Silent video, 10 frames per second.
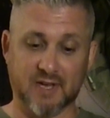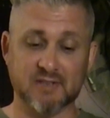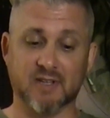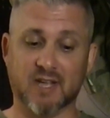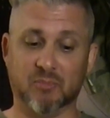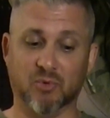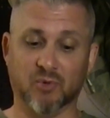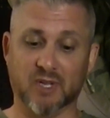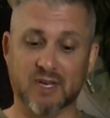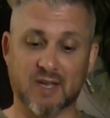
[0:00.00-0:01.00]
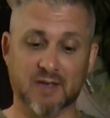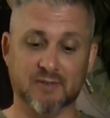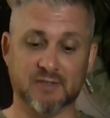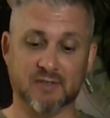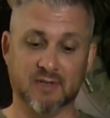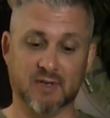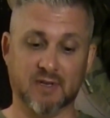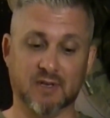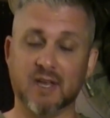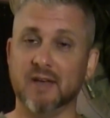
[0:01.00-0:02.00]
actually a couple of really nice
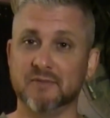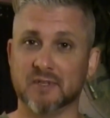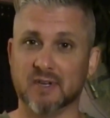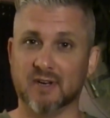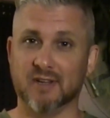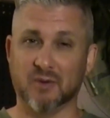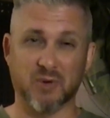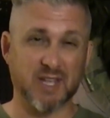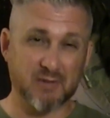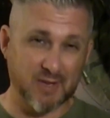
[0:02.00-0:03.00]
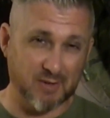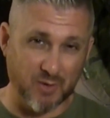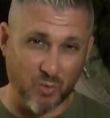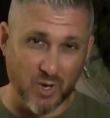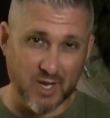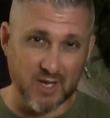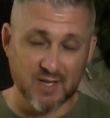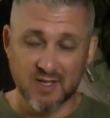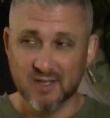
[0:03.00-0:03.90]
knives in there. I don't want to give anything away.